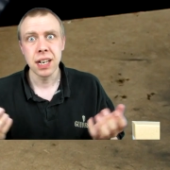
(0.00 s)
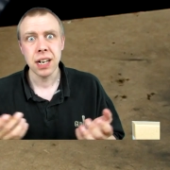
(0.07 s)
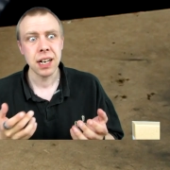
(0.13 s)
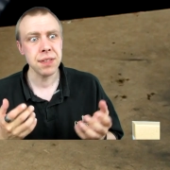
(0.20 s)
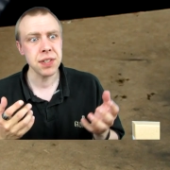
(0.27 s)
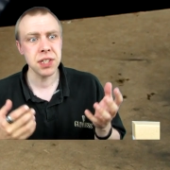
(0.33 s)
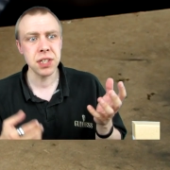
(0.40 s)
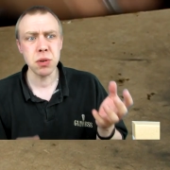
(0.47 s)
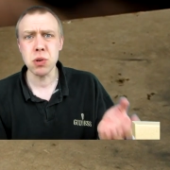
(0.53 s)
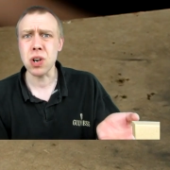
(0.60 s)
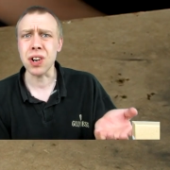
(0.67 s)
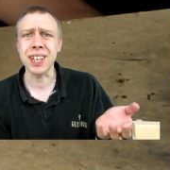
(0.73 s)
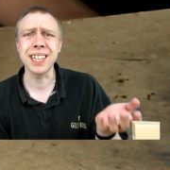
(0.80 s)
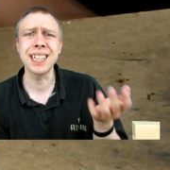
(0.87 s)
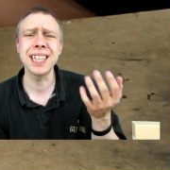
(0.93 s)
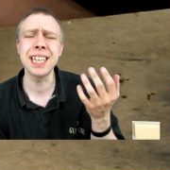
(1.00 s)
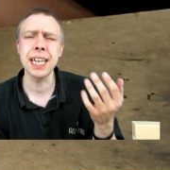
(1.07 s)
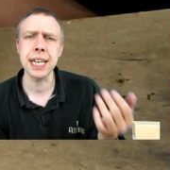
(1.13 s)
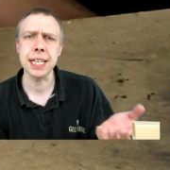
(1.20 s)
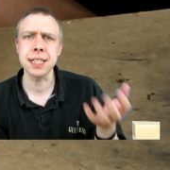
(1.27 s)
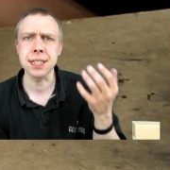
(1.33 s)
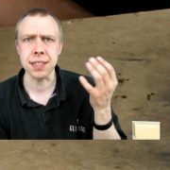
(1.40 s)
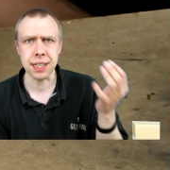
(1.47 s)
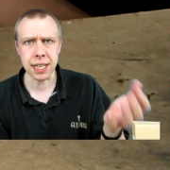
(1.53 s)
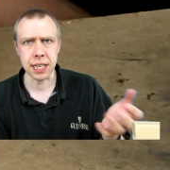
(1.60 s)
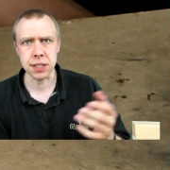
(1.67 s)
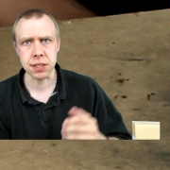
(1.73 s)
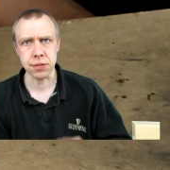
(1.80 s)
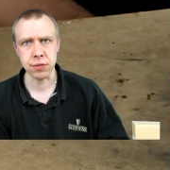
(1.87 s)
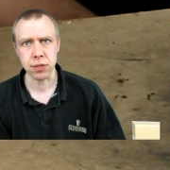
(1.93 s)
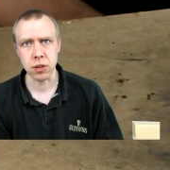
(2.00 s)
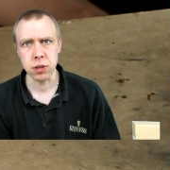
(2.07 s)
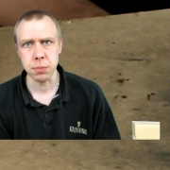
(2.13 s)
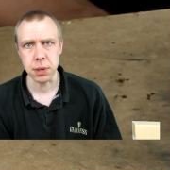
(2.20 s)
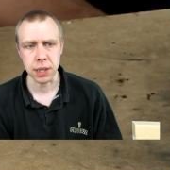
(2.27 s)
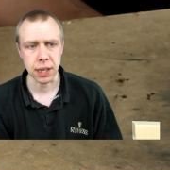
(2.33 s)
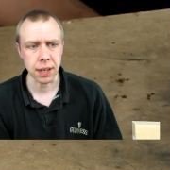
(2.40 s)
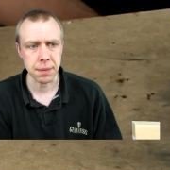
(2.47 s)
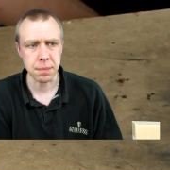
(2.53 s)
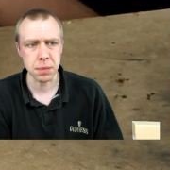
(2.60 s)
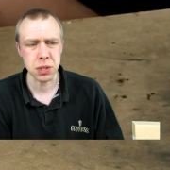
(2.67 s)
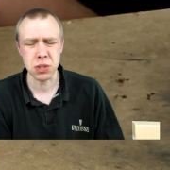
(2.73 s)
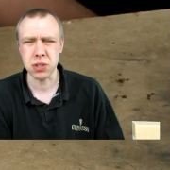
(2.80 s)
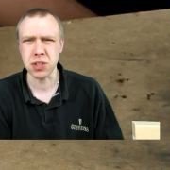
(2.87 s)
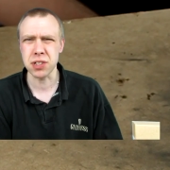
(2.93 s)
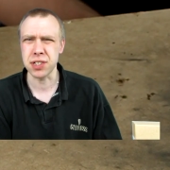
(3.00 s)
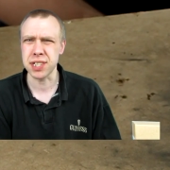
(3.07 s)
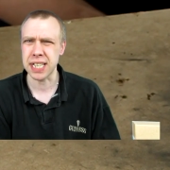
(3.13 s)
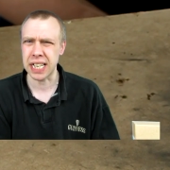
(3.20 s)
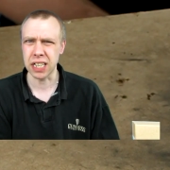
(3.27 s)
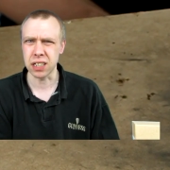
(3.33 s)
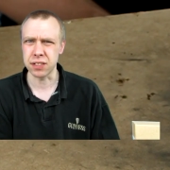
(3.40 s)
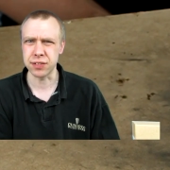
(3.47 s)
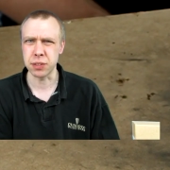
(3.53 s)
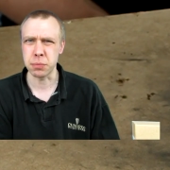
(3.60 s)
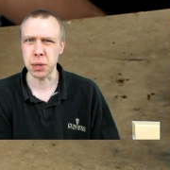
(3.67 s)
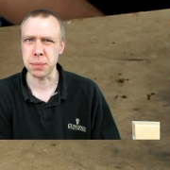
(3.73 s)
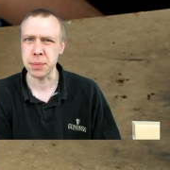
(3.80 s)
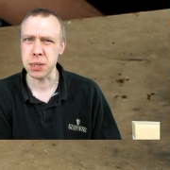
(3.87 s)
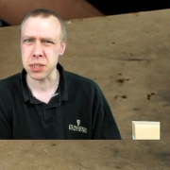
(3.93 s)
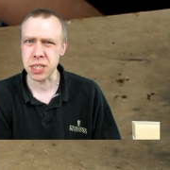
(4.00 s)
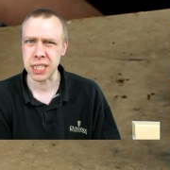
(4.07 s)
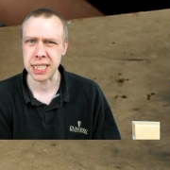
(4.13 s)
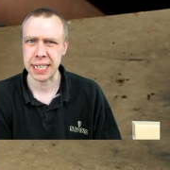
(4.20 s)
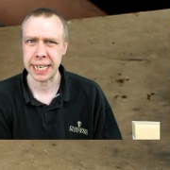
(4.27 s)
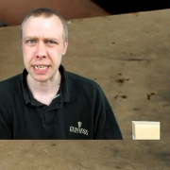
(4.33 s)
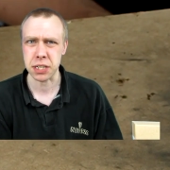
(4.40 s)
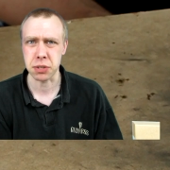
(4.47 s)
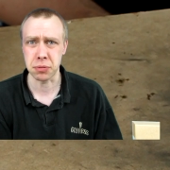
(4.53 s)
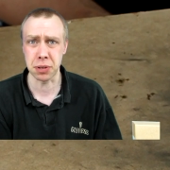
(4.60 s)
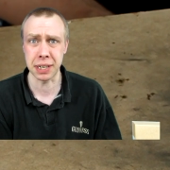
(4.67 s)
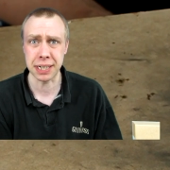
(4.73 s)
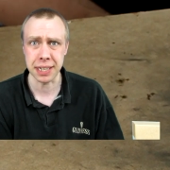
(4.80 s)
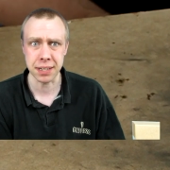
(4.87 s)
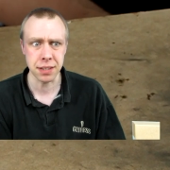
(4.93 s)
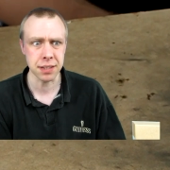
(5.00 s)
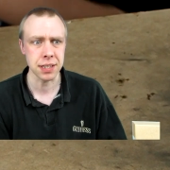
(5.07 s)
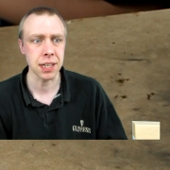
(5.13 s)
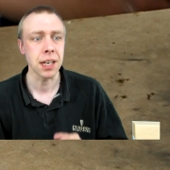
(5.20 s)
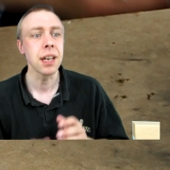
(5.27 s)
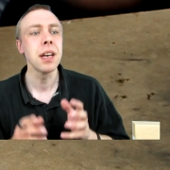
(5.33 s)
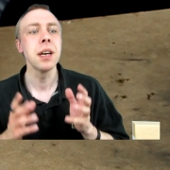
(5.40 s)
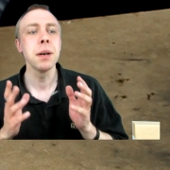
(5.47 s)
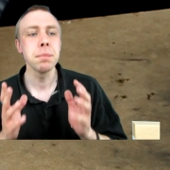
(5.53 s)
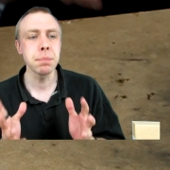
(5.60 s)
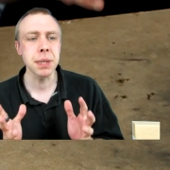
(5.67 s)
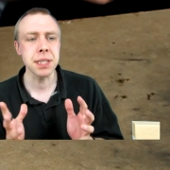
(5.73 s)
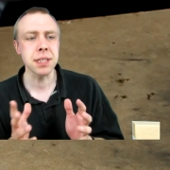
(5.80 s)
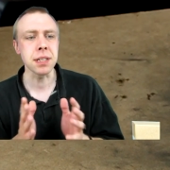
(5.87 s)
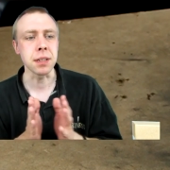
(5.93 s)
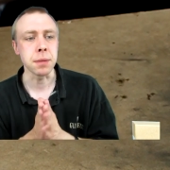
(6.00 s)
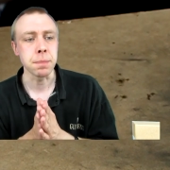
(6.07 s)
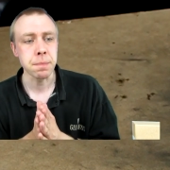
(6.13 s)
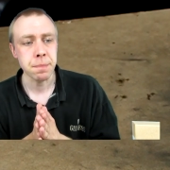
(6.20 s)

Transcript: I've still got gigs and gigs of room on it, which doesn't say a lot for my music collection, really, does it? But still,